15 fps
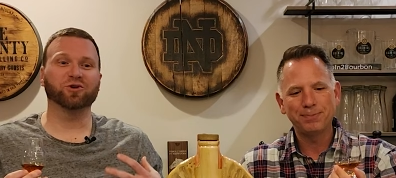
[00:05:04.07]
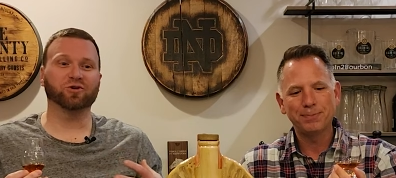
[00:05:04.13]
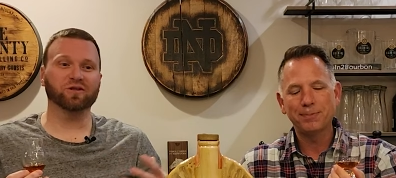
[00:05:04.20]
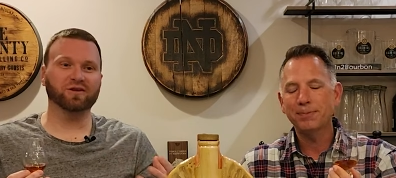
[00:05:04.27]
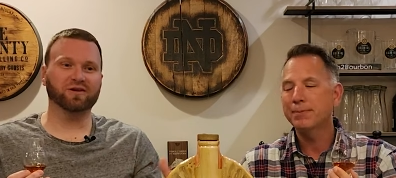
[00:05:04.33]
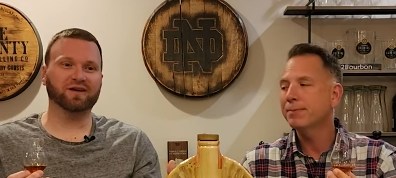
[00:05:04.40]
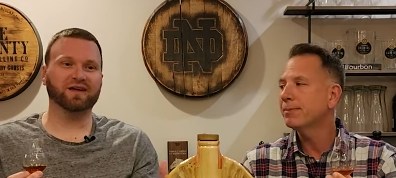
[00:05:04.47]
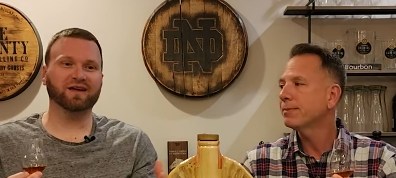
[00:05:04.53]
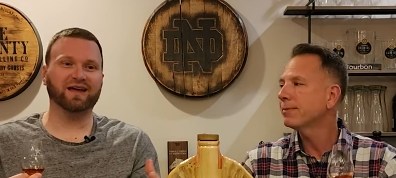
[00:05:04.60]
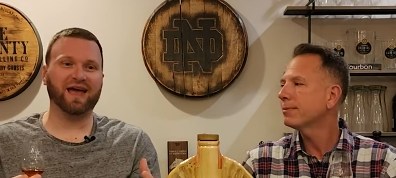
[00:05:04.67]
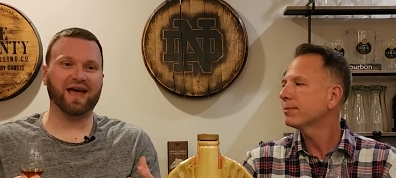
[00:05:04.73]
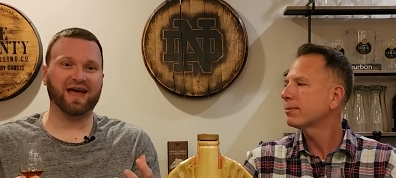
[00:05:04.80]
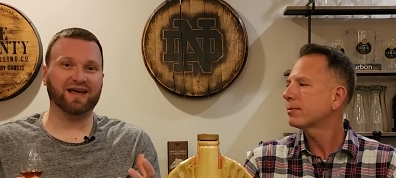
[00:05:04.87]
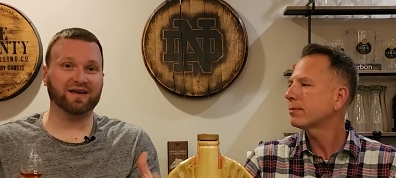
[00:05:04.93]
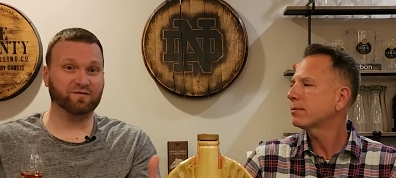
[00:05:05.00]
Speaker 1: you're looking
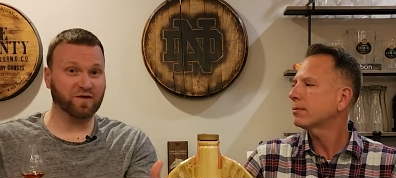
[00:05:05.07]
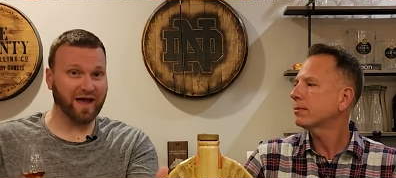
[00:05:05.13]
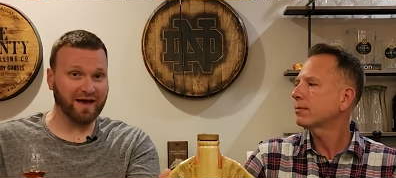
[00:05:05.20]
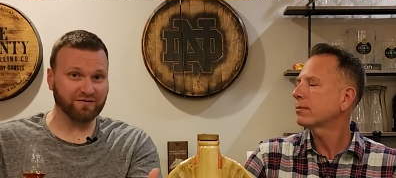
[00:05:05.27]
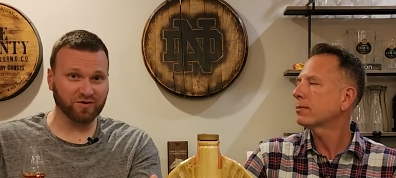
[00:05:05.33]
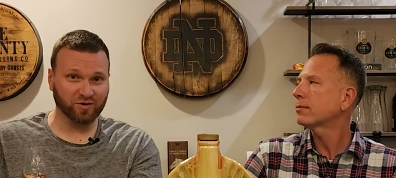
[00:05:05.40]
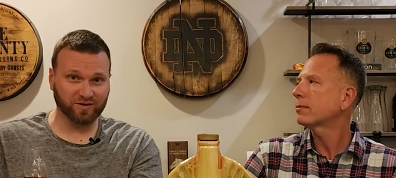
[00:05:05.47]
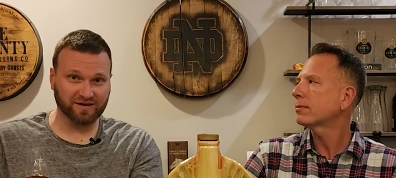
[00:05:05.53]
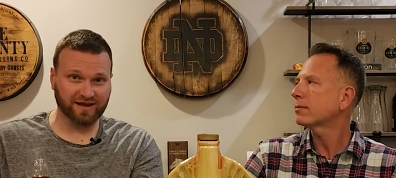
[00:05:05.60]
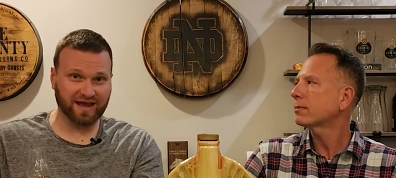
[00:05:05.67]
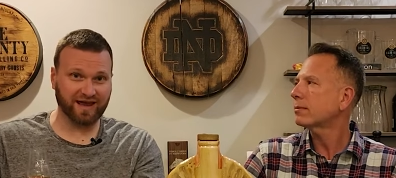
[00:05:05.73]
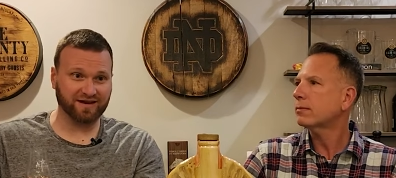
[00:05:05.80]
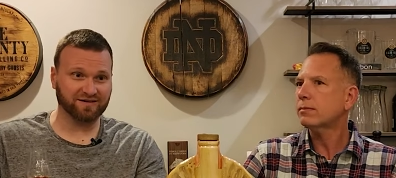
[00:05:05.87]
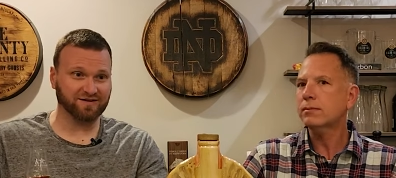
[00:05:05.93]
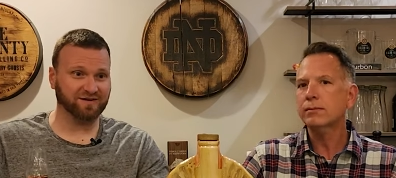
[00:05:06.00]
at, if you have an old
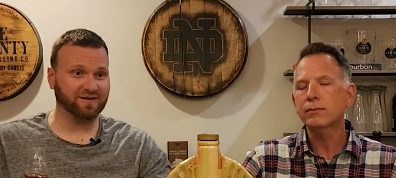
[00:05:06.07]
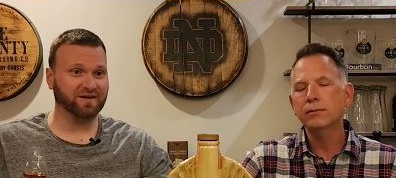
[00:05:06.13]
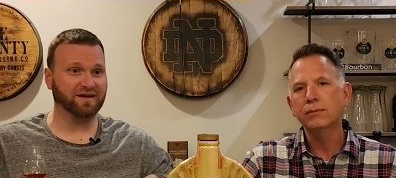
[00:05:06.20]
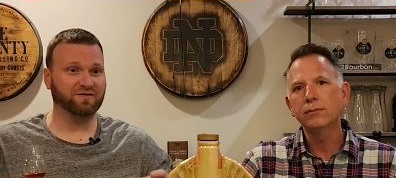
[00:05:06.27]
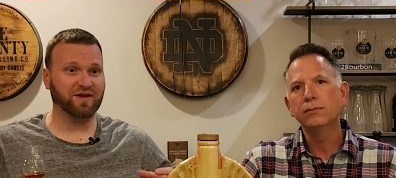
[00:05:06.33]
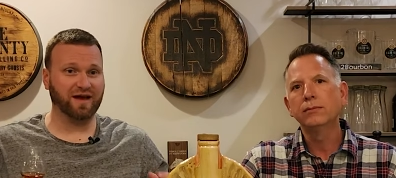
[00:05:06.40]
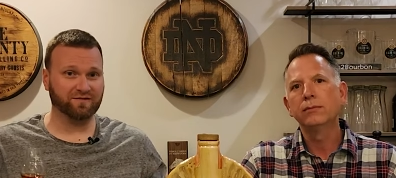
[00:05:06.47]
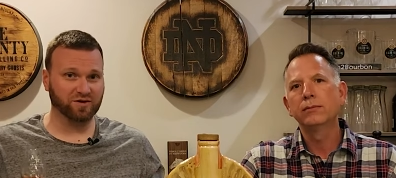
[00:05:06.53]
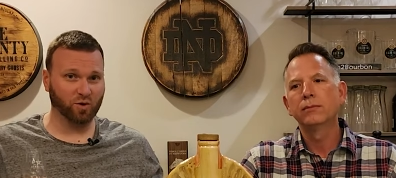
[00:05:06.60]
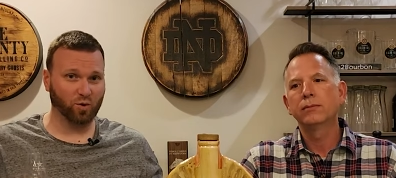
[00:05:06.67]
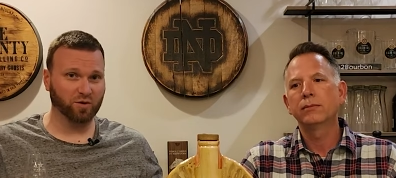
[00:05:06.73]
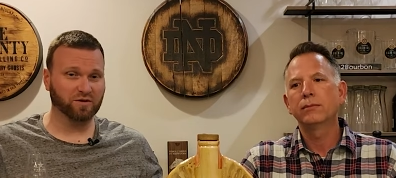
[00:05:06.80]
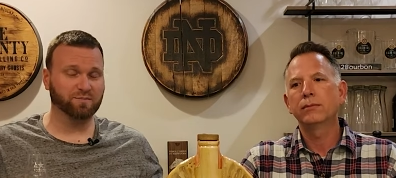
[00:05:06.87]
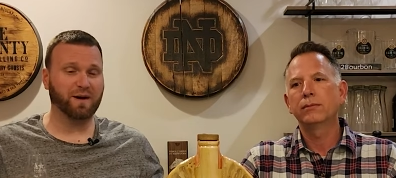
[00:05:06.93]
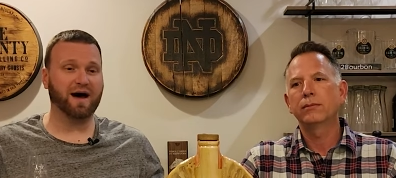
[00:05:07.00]
decanter, if you have an
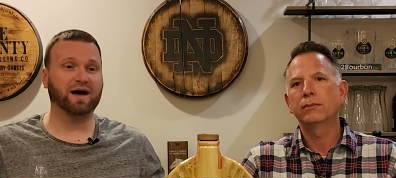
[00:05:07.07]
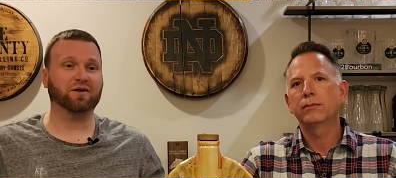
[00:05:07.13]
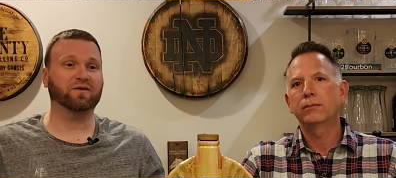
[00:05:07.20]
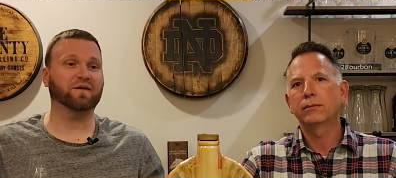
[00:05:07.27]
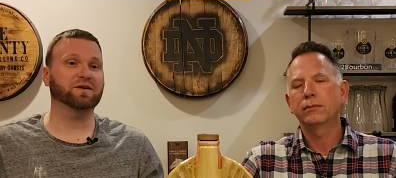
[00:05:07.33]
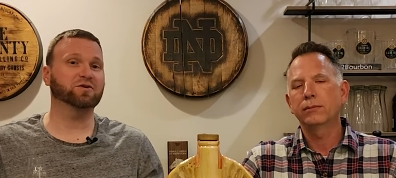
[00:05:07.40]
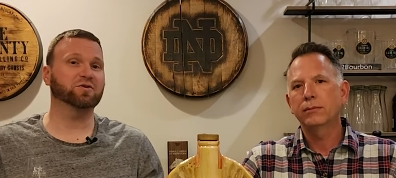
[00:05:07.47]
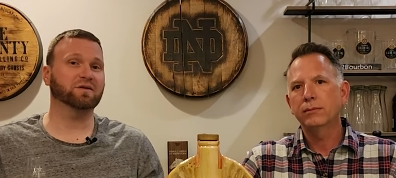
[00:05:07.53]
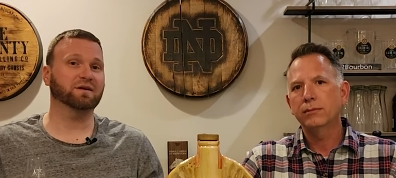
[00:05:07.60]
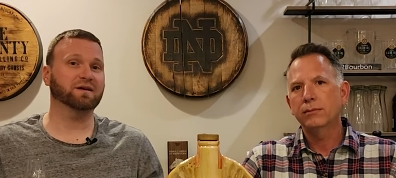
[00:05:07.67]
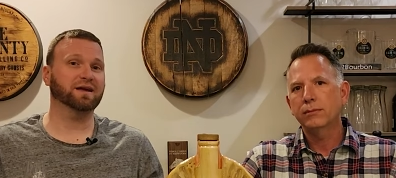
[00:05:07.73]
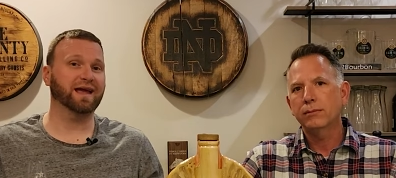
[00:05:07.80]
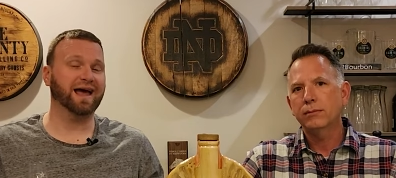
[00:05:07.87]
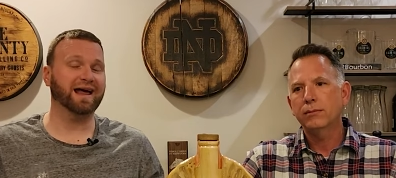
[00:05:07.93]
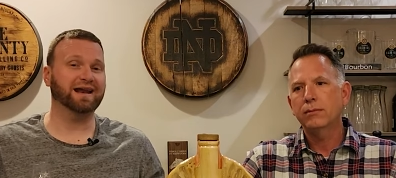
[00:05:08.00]
old bottle and you're
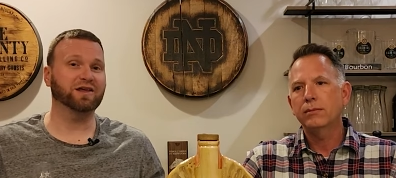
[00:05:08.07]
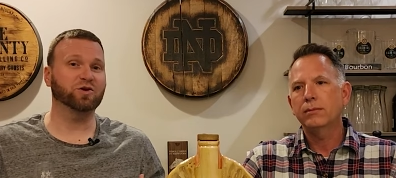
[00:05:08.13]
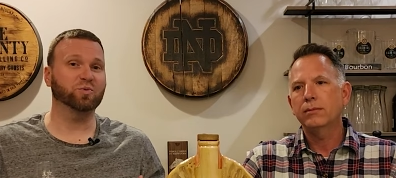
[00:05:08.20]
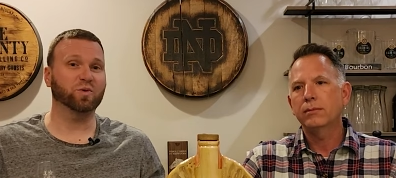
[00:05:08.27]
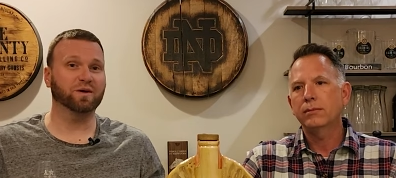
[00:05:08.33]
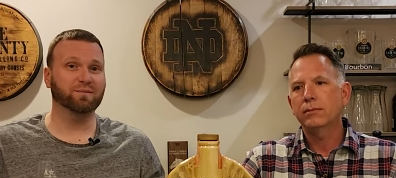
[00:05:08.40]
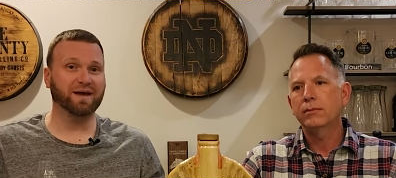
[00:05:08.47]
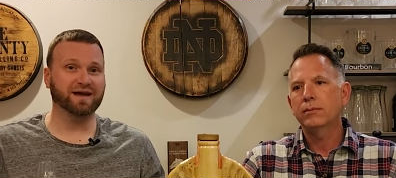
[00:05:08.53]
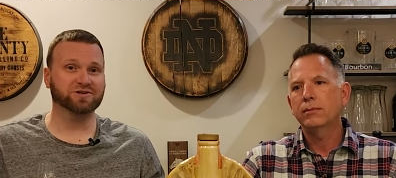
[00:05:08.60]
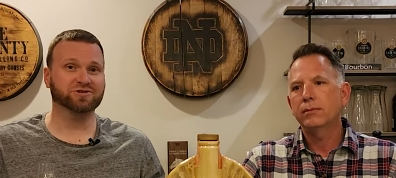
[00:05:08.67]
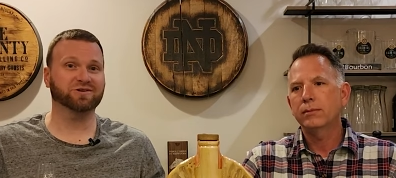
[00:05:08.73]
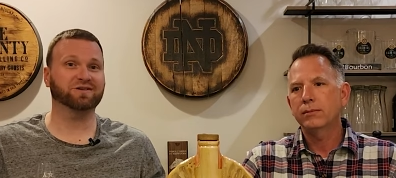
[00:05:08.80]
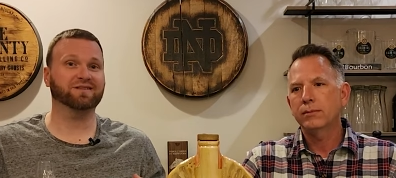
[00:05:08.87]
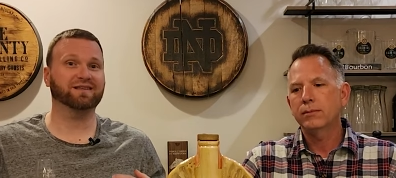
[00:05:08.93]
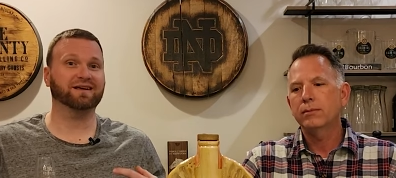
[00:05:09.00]
looking at it, you want to make
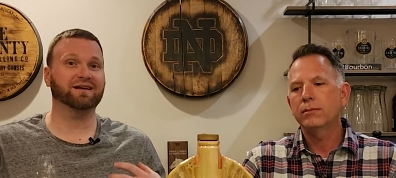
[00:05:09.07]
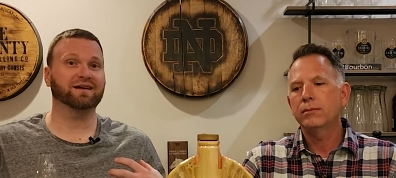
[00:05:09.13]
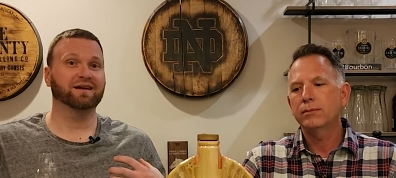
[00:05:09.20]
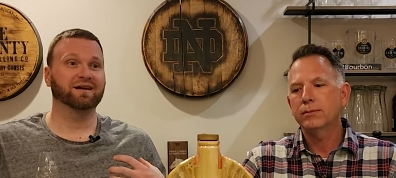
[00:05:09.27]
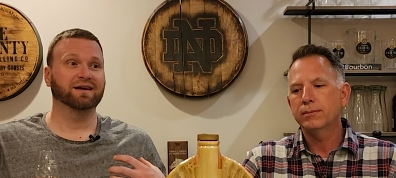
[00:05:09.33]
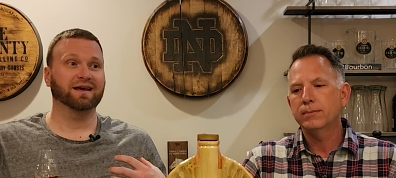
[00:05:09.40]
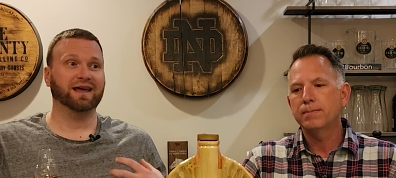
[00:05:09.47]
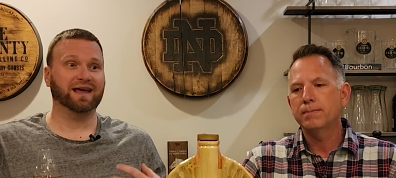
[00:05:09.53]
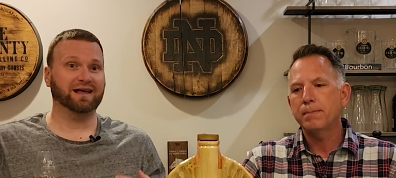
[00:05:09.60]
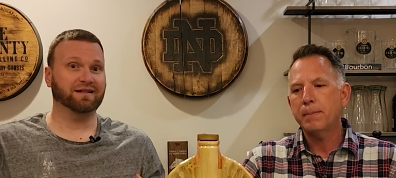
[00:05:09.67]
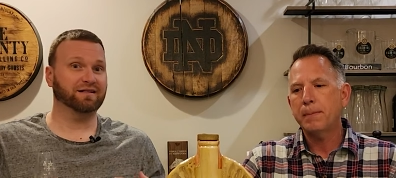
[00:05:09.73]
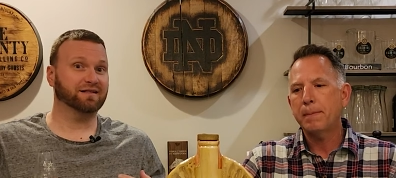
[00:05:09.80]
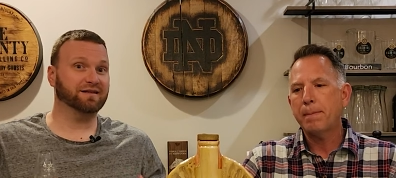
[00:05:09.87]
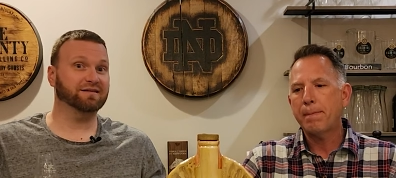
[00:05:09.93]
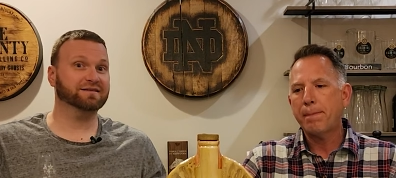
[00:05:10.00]
sure that
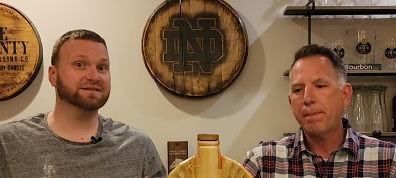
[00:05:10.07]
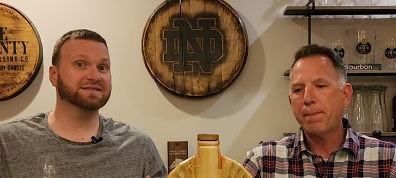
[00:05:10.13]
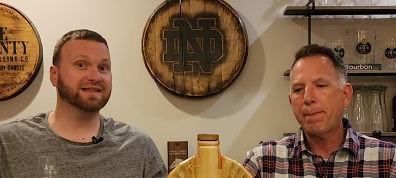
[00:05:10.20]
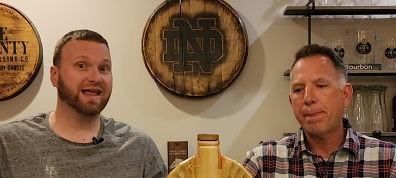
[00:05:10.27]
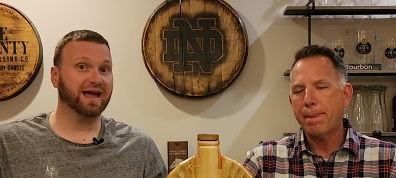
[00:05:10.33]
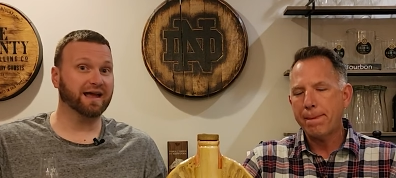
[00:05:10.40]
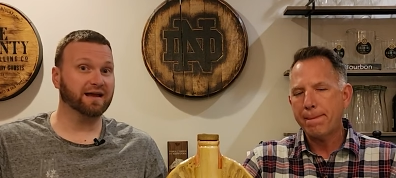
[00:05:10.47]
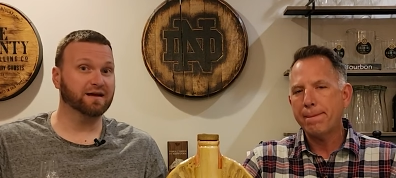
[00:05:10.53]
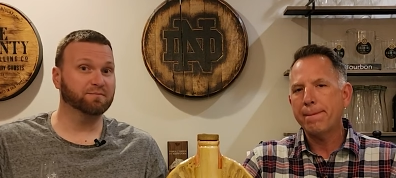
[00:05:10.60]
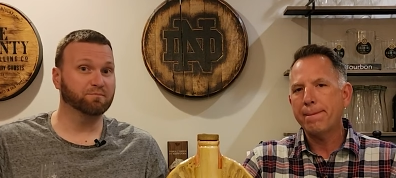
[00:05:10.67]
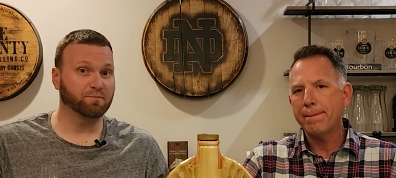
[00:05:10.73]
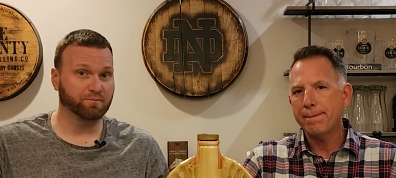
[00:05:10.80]
it looks like